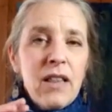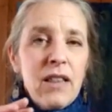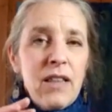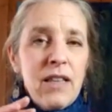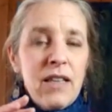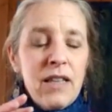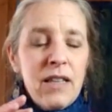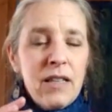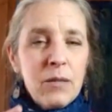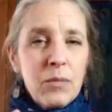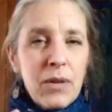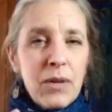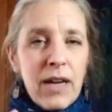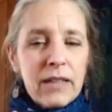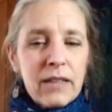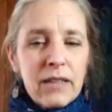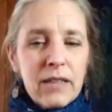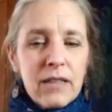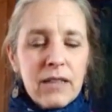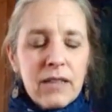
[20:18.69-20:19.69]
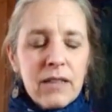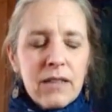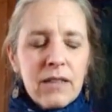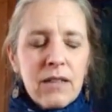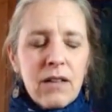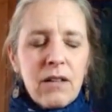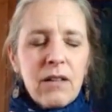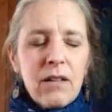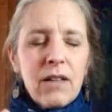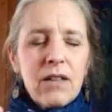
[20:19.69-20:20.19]
These practices
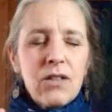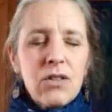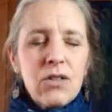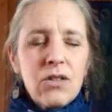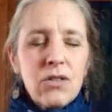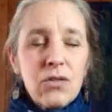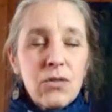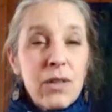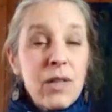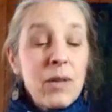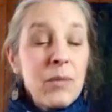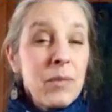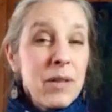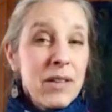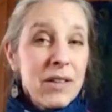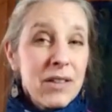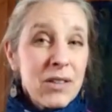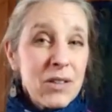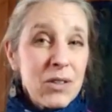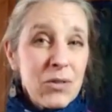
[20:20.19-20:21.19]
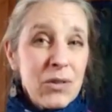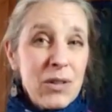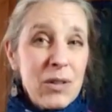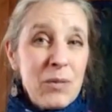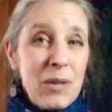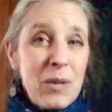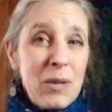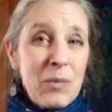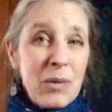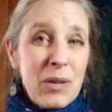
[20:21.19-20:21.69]
are extremely,
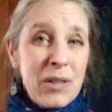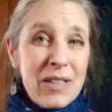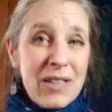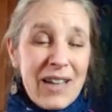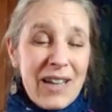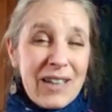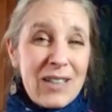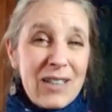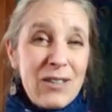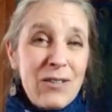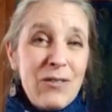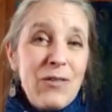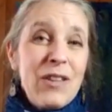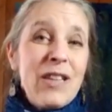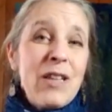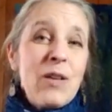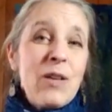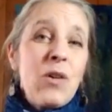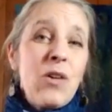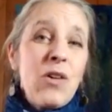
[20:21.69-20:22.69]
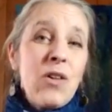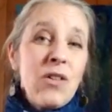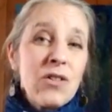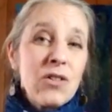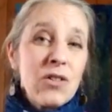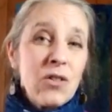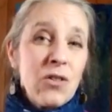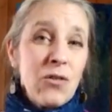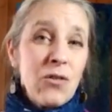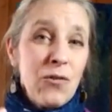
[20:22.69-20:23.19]
extremely protective, and they will
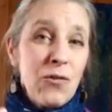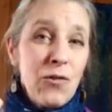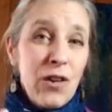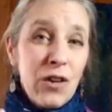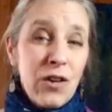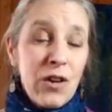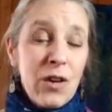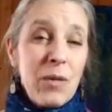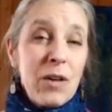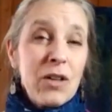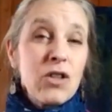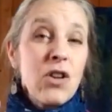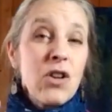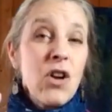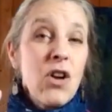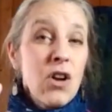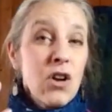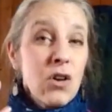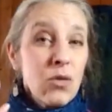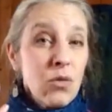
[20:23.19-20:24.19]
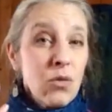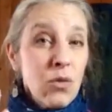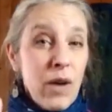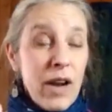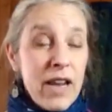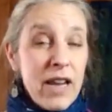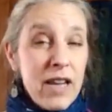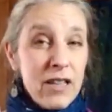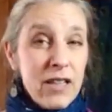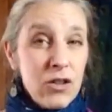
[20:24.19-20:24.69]
also very much
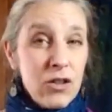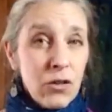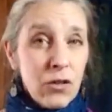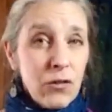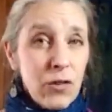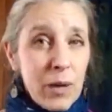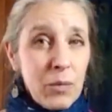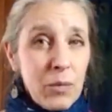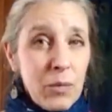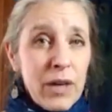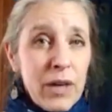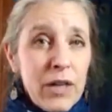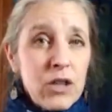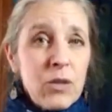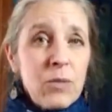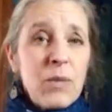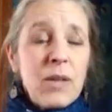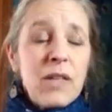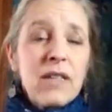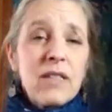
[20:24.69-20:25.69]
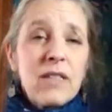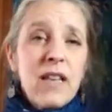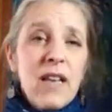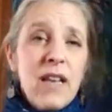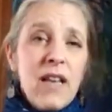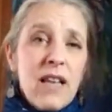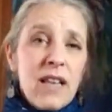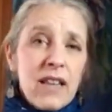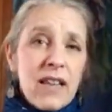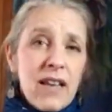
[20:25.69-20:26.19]
raise your vibration because
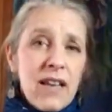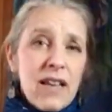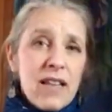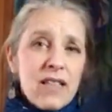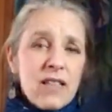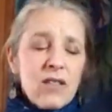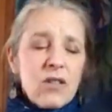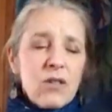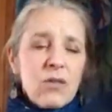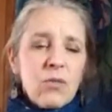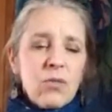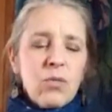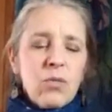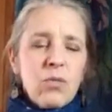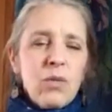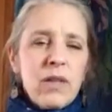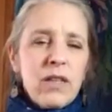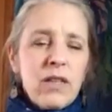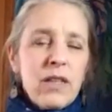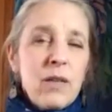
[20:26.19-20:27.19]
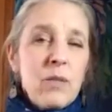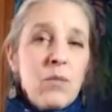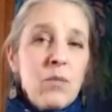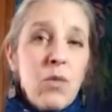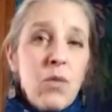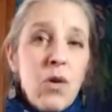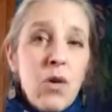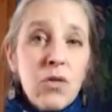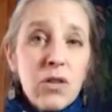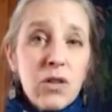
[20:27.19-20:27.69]
that's the really
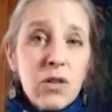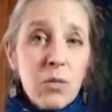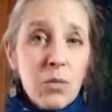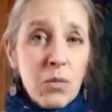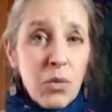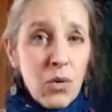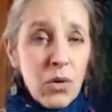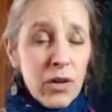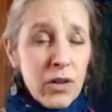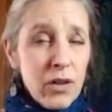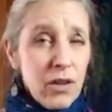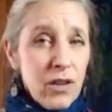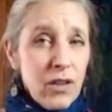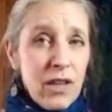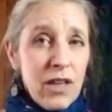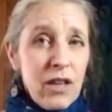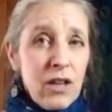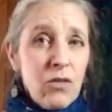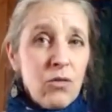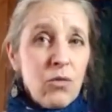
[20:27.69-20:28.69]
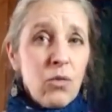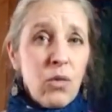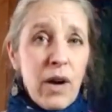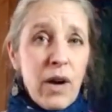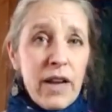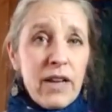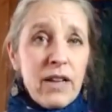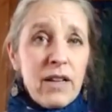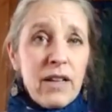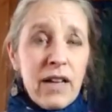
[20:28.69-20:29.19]
most important thing
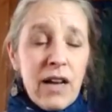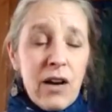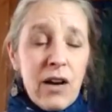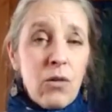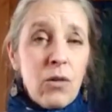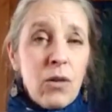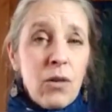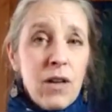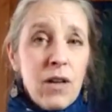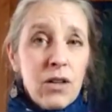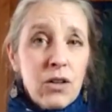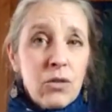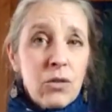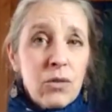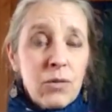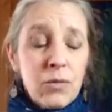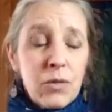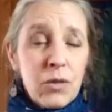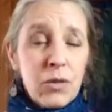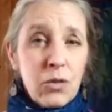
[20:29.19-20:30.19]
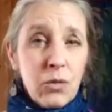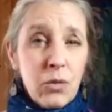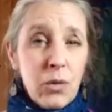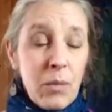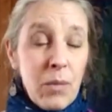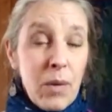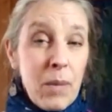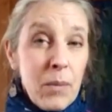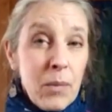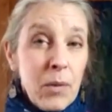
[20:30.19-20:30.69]
right now to
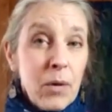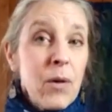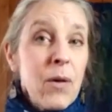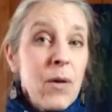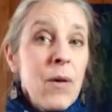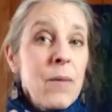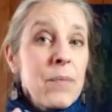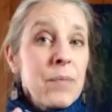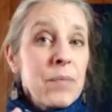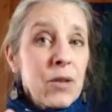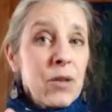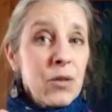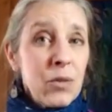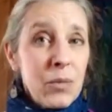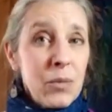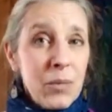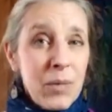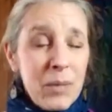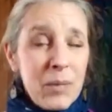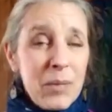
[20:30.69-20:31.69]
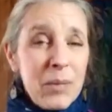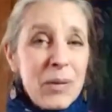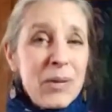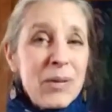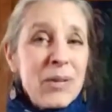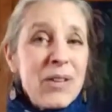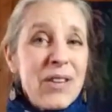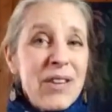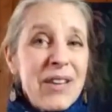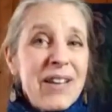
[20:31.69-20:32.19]
remember
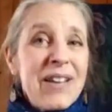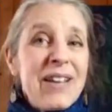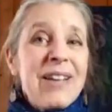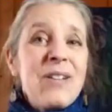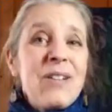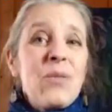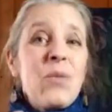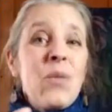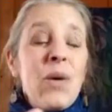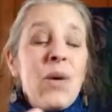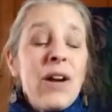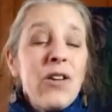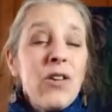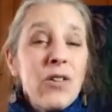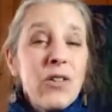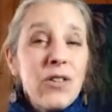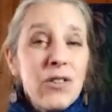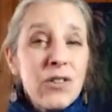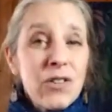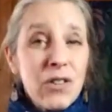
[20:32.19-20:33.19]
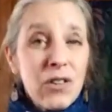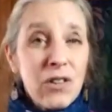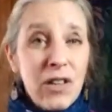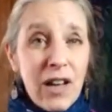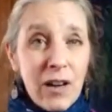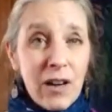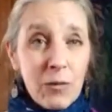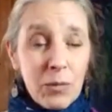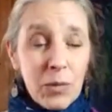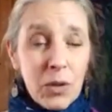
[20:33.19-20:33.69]
remember that where there's a
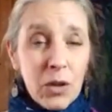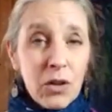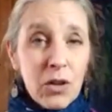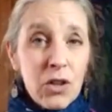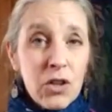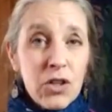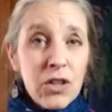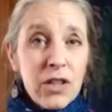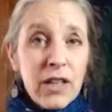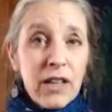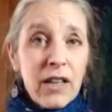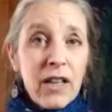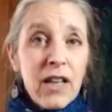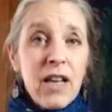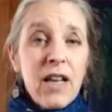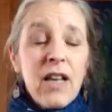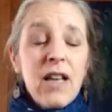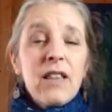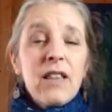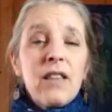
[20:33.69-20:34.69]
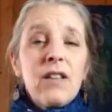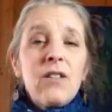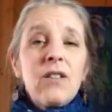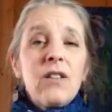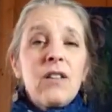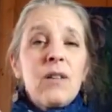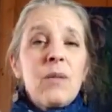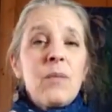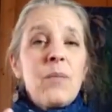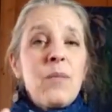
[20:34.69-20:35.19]
lot of purging, there
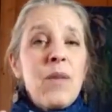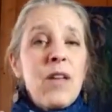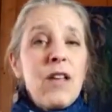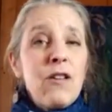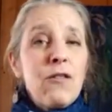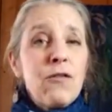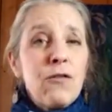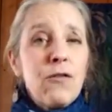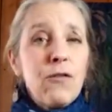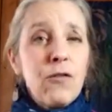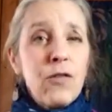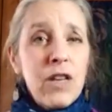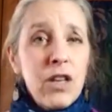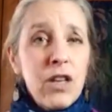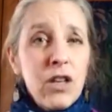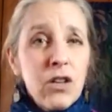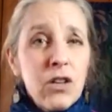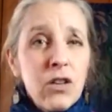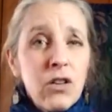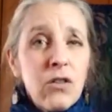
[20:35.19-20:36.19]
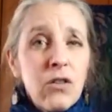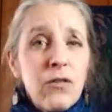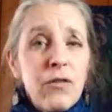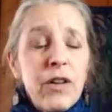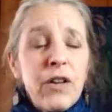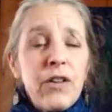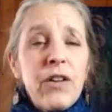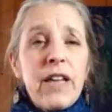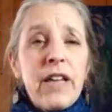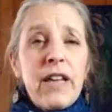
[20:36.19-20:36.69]
it may feel
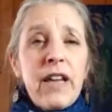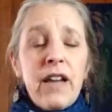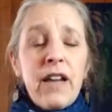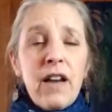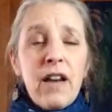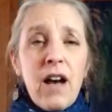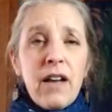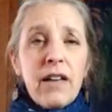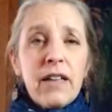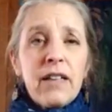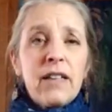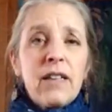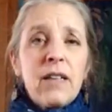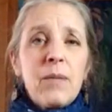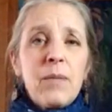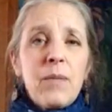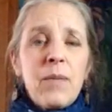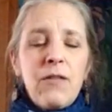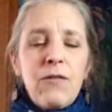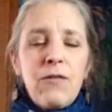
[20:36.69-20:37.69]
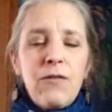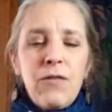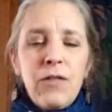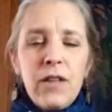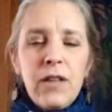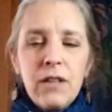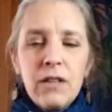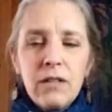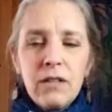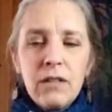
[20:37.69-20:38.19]
very chaotic, it may
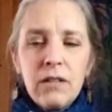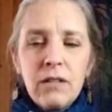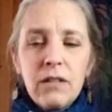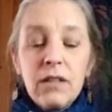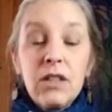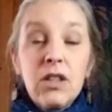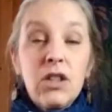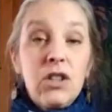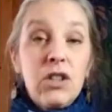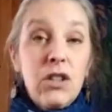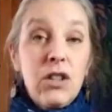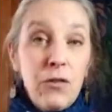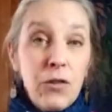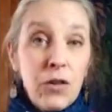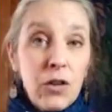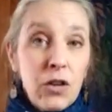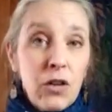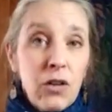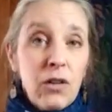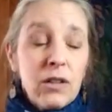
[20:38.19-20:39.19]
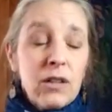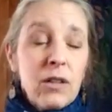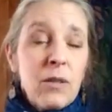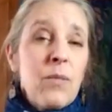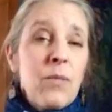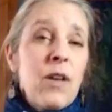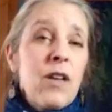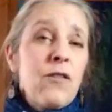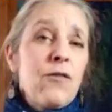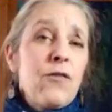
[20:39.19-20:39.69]
feel difficult, it
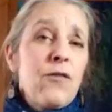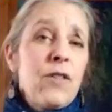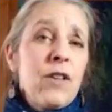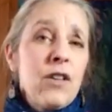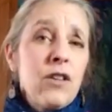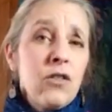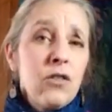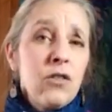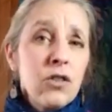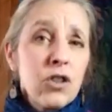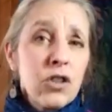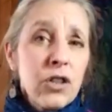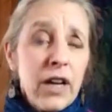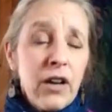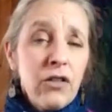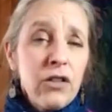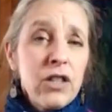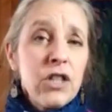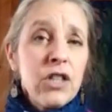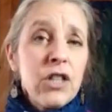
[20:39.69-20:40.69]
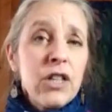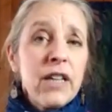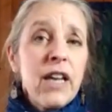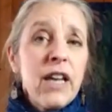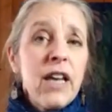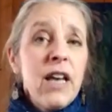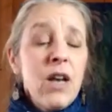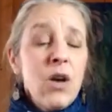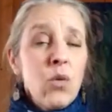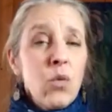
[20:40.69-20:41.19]
may feel challenging,
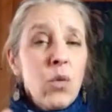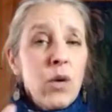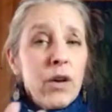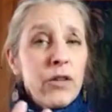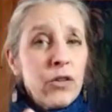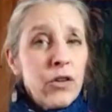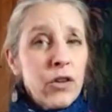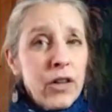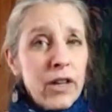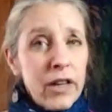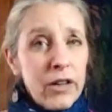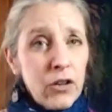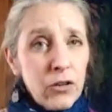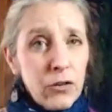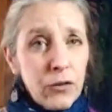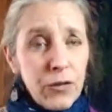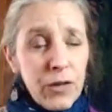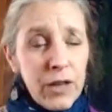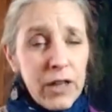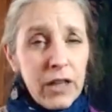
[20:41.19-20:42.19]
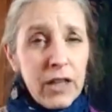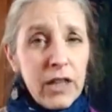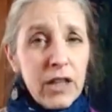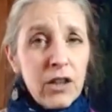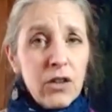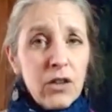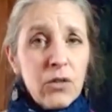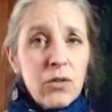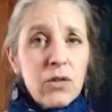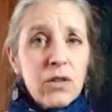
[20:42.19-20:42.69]
whether or not you're feeling
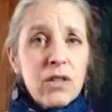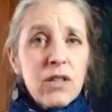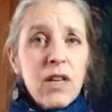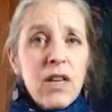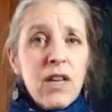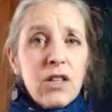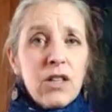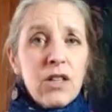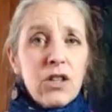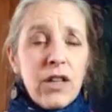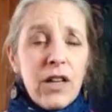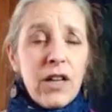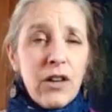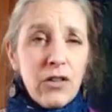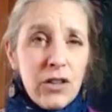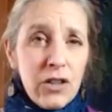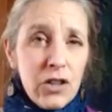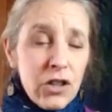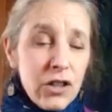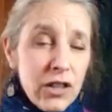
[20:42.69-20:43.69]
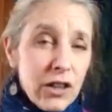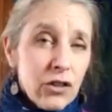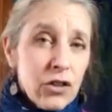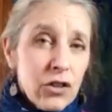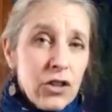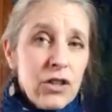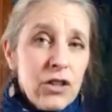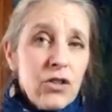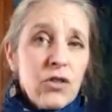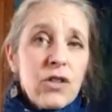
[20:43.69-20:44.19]
those challenging
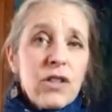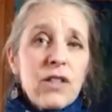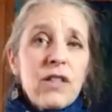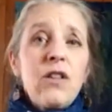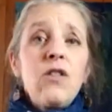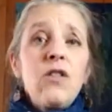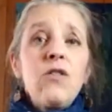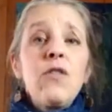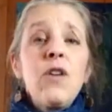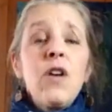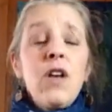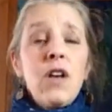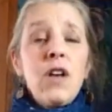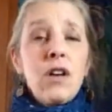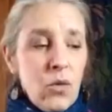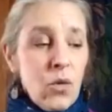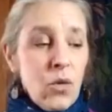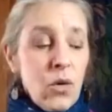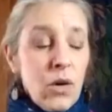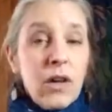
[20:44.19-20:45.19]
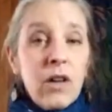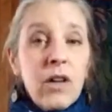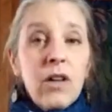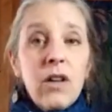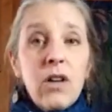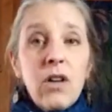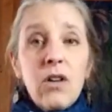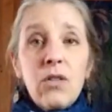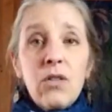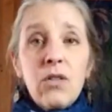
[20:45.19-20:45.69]
energies yourself
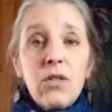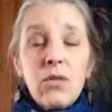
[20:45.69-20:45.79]
or